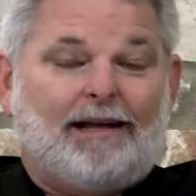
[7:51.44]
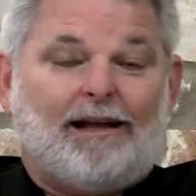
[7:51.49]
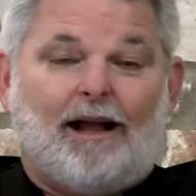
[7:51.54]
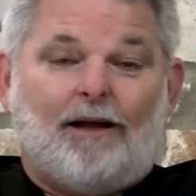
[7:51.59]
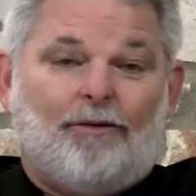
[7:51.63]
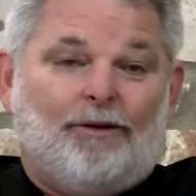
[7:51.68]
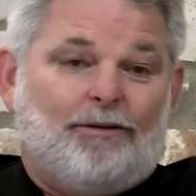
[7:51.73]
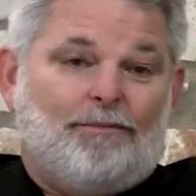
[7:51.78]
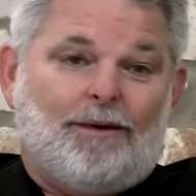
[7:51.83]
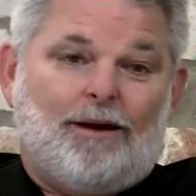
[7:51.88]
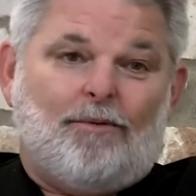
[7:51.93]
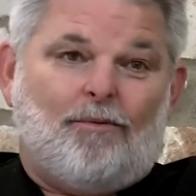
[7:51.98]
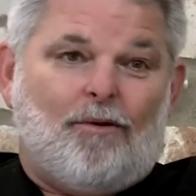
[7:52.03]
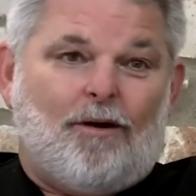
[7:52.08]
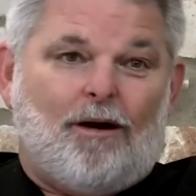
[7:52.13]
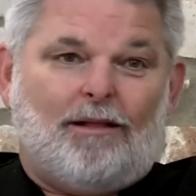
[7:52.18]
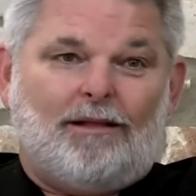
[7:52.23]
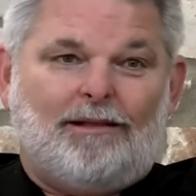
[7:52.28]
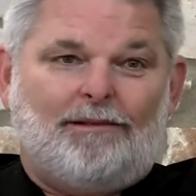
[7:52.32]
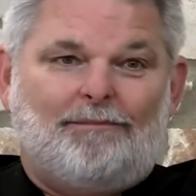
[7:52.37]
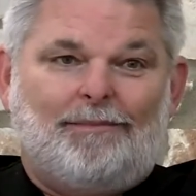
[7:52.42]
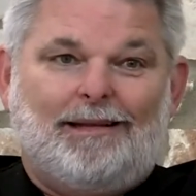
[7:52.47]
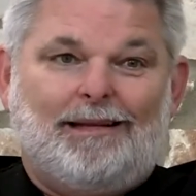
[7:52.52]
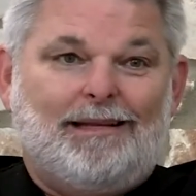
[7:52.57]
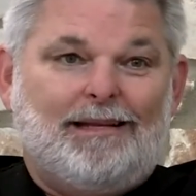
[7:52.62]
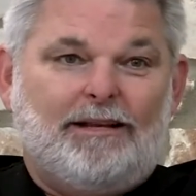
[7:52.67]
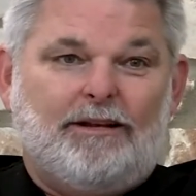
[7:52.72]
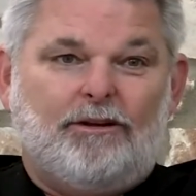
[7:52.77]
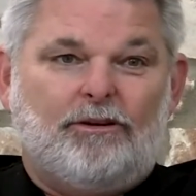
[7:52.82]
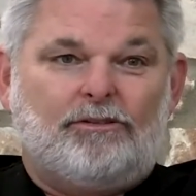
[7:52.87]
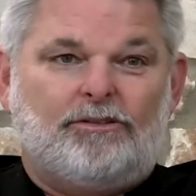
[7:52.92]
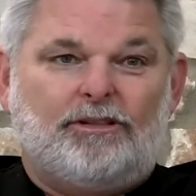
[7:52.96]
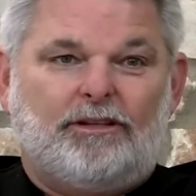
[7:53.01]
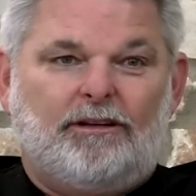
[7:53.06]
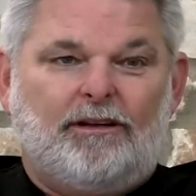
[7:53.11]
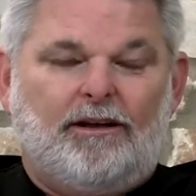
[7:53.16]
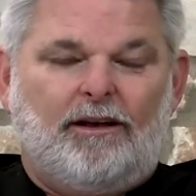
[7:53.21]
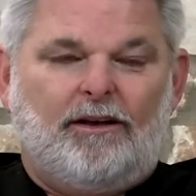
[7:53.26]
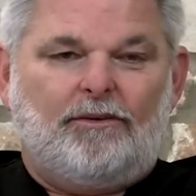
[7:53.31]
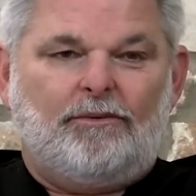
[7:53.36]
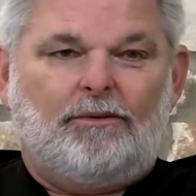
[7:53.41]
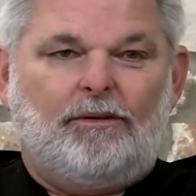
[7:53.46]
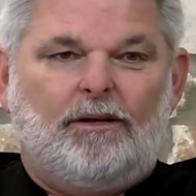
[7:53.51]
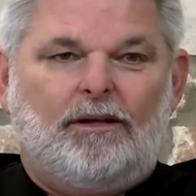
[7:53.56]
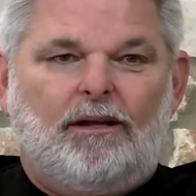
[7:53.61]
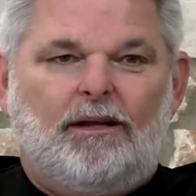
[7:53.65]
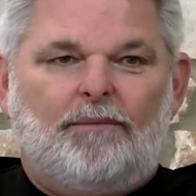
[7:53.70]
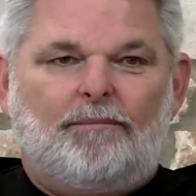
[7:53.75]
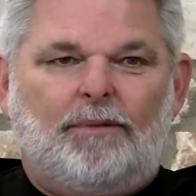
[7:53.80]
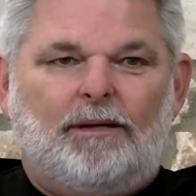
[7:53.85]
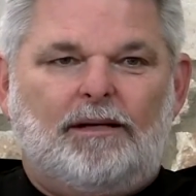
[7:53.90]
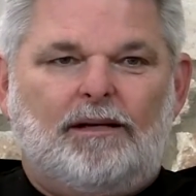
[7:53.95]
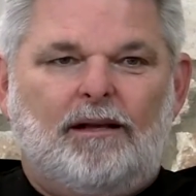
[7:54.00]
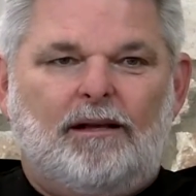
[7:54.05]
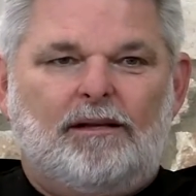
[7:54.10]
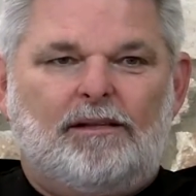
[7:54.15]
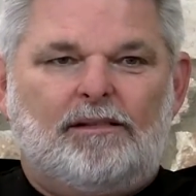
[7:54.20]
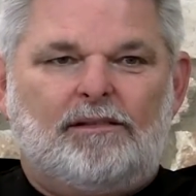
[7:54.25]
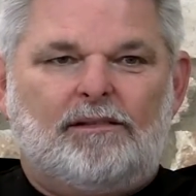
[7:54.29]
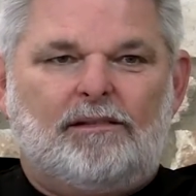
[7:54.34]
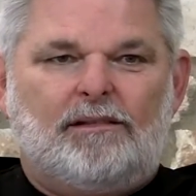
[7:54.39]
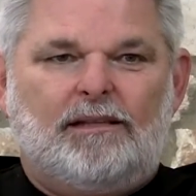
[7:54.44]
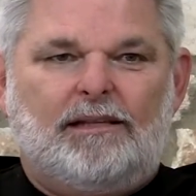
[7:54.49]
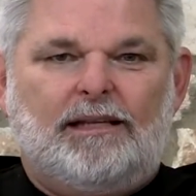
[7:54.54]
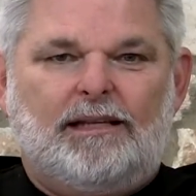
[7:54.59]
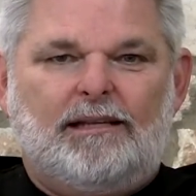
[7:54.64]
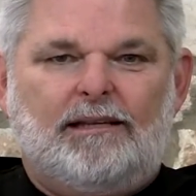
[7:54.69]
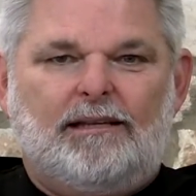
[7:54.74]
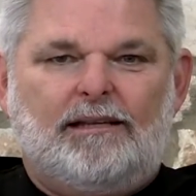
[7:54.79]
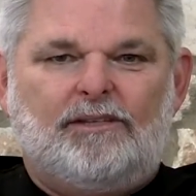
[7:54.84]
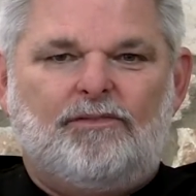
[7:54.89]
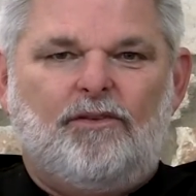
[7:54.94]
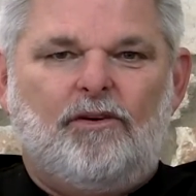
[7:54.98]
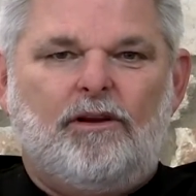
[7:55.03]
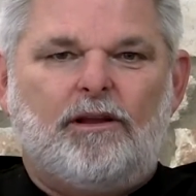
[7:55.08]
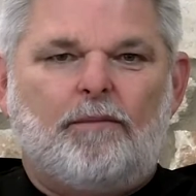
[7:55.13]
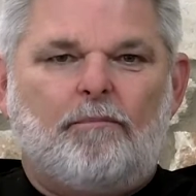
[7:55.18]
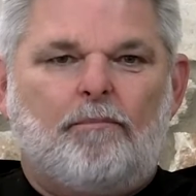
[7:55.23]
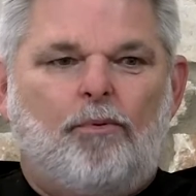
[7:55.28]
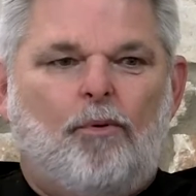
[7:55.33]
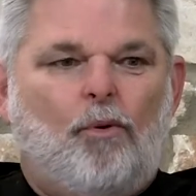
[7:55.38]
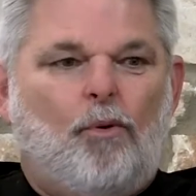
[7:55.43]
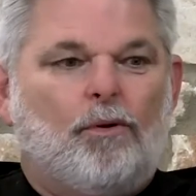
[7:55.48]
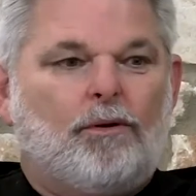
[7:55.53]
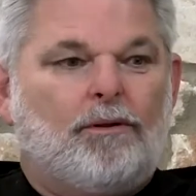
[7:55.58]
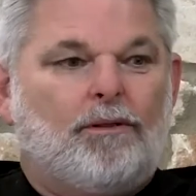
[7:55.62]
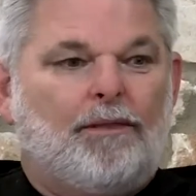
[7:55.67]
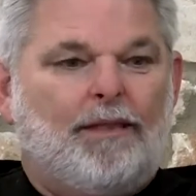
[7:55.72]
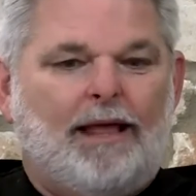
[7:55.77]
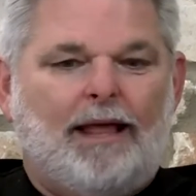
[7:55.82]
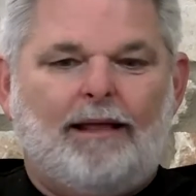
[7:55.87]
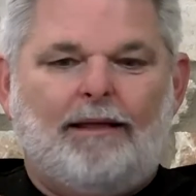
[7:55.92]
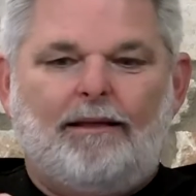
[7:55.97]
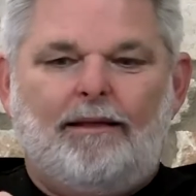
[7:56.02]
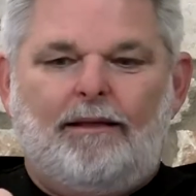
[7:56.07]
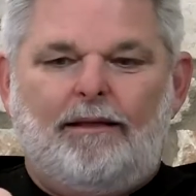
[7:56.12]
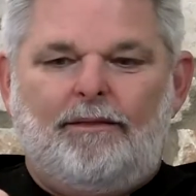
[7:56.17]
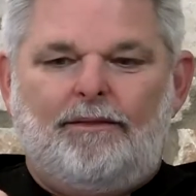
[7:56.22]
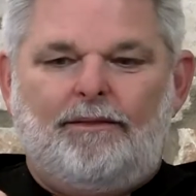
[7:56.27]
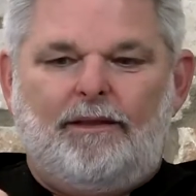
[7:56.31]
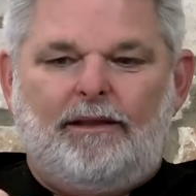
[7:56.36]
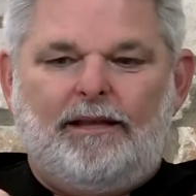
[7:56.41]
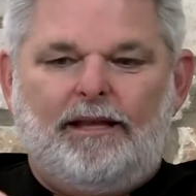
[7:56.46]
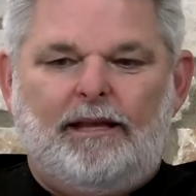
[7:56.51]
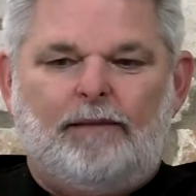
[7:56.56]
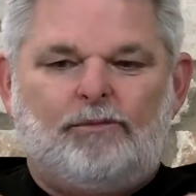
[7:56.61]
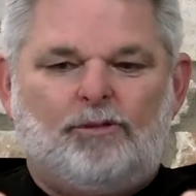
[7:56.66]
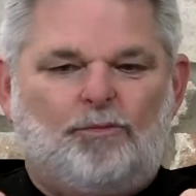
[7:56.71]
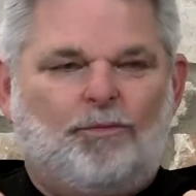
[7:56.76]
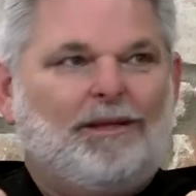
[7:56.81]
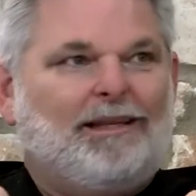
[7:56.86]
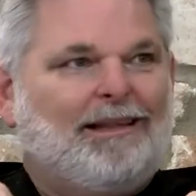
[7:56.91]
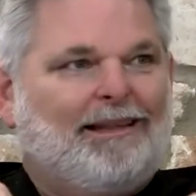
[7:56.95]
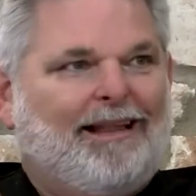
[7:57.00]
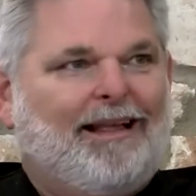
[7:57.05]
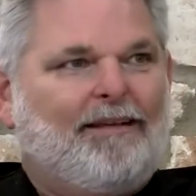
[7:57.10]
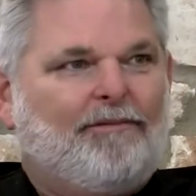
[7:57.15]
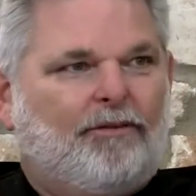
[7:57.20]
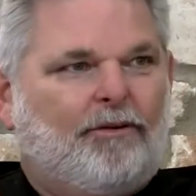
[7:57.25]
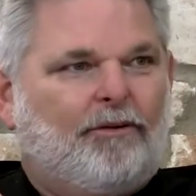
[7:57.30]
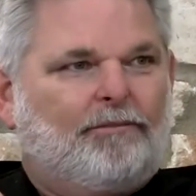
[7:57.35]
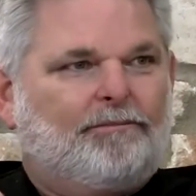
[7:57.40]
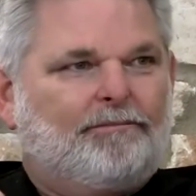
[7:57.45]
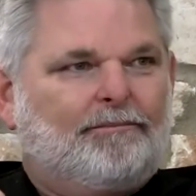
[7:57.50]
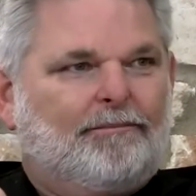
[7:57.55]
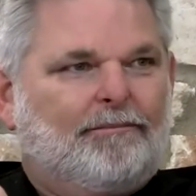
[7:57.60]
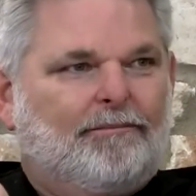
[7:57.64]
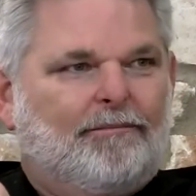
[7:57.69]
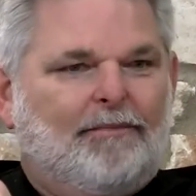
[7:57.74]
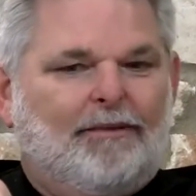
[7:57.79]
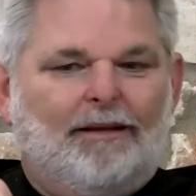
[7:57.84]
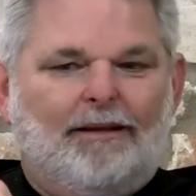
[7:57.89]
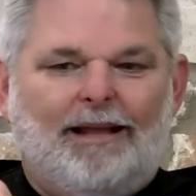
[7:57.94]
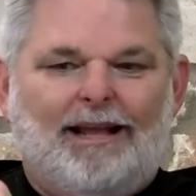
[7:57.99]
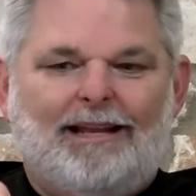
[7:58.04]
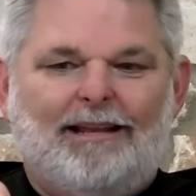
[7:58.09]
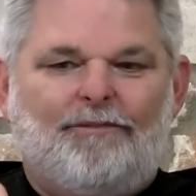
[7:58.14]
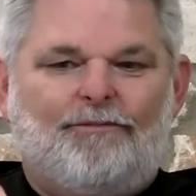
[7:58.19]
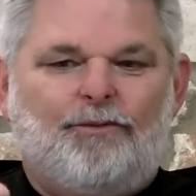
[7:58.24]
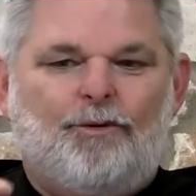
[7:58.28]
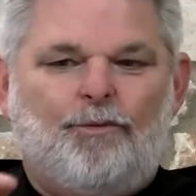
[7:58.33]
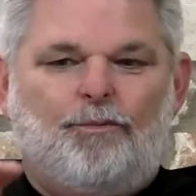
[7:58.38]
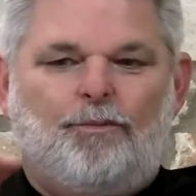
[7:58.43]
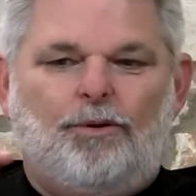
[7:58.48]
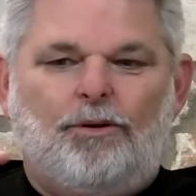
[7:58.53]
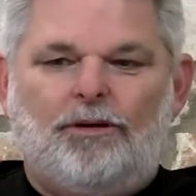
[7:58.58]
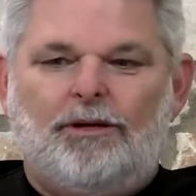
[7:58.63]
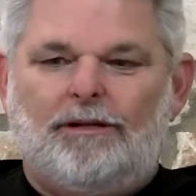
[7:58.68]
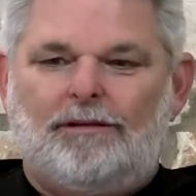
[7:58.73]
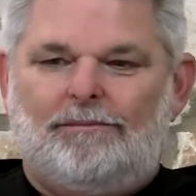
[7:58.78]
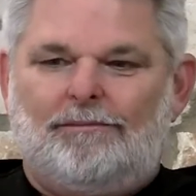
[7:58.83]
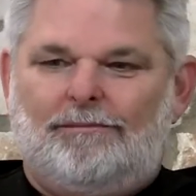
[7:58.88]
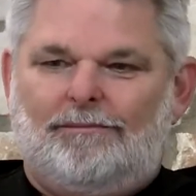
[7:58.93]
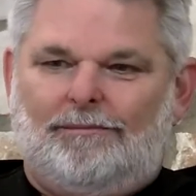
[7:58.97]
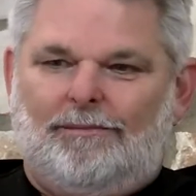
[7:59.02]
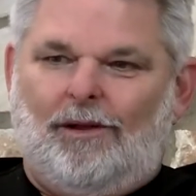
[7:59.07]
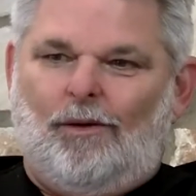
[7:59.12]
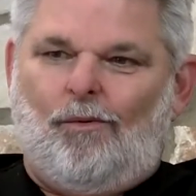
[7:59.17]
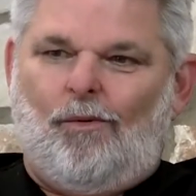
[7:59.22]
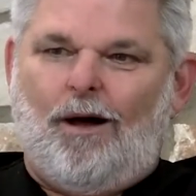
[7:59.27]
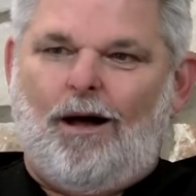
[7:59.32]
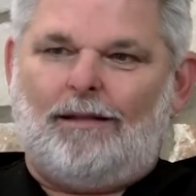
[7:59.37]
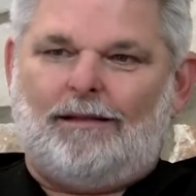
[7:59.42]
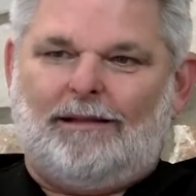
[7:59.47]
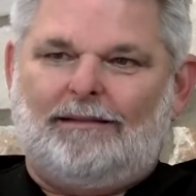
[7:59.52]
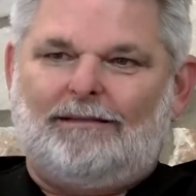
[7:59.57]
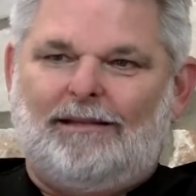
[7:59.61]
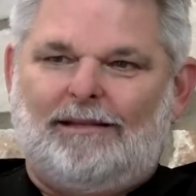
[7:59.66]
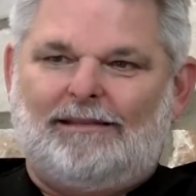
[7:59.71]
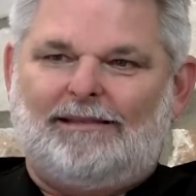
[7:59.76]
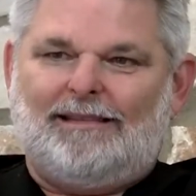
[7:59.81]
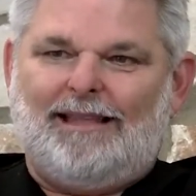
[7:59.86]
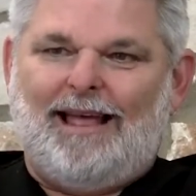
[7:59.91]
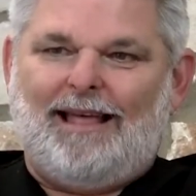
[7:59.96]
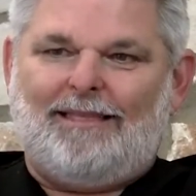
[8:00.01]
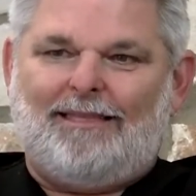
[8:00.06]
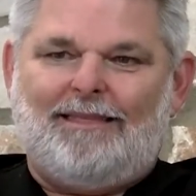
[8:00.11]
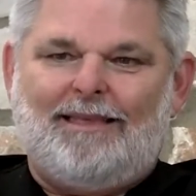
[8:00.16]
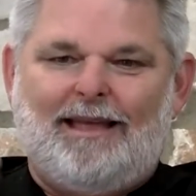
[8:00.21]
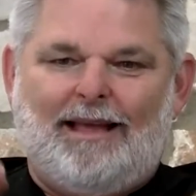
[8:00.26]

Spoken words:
I got rid of my wallet many years ago because it's very important that the hips be level. And if you put a wallet that's that